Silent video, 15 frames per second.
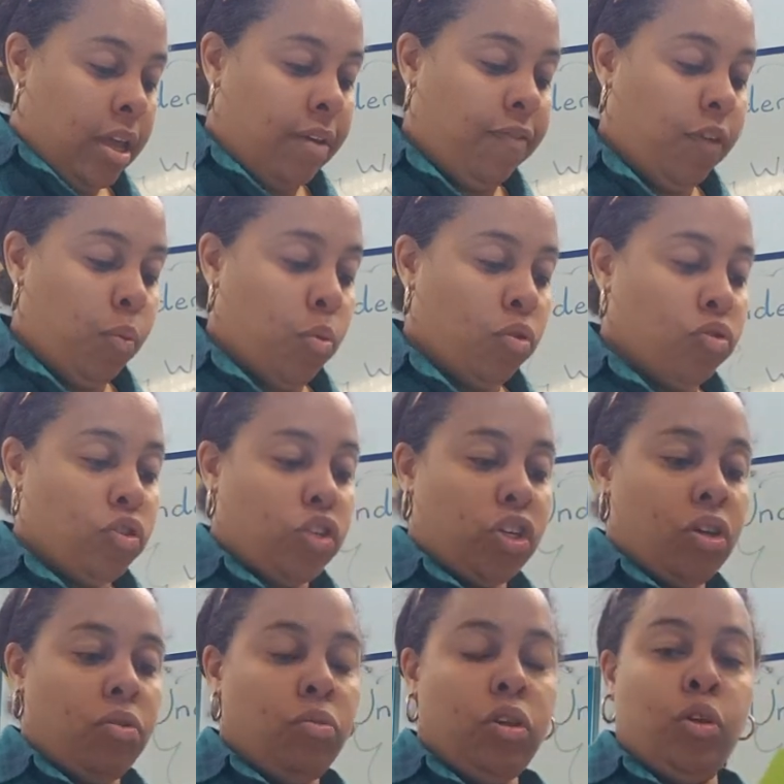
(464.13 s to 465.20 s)
If you want
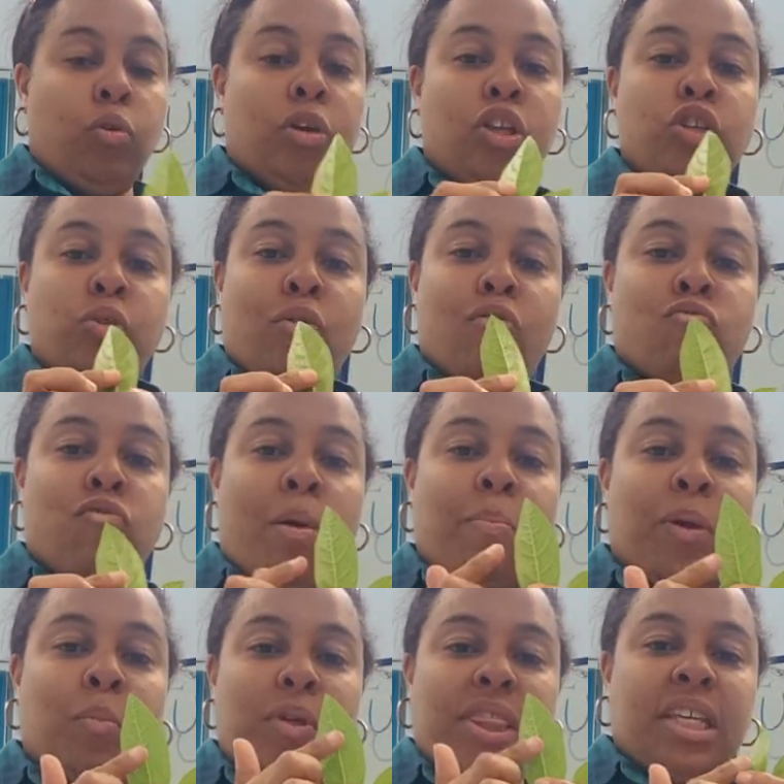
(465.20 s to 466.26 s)
to, you can do a
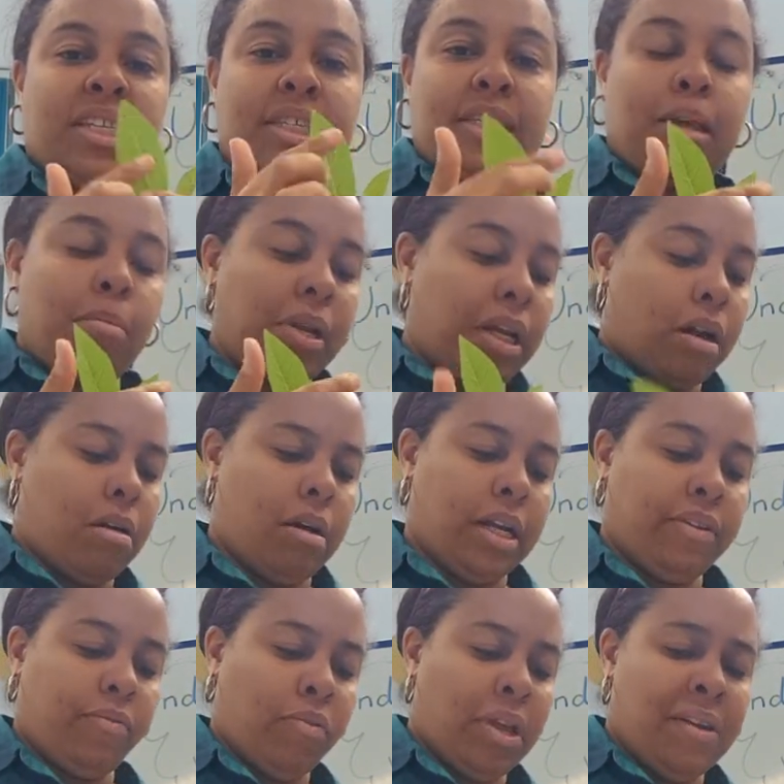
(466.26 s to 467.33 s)
rubbing with the similar
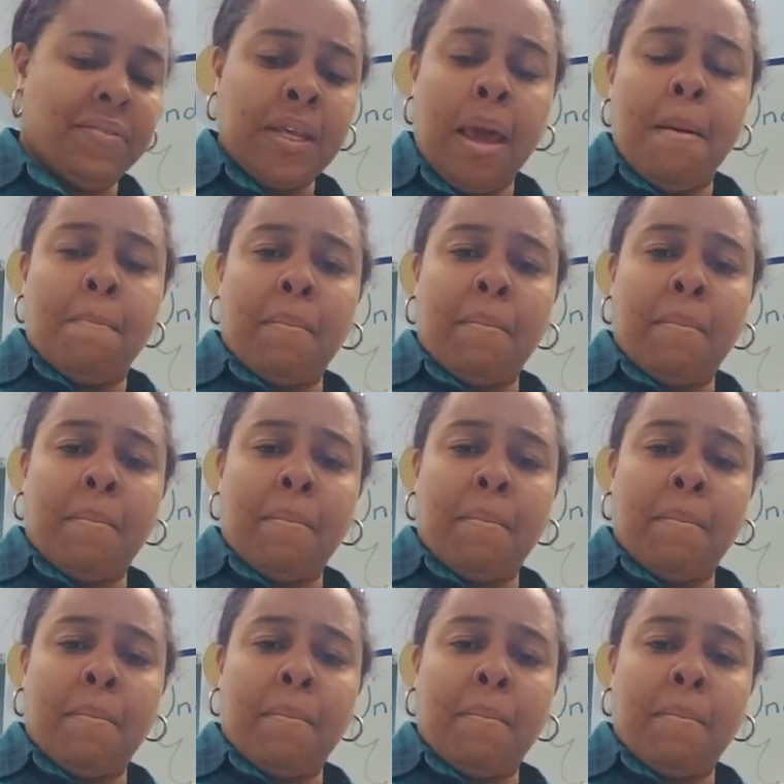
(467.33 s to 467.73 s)
kind of leaves.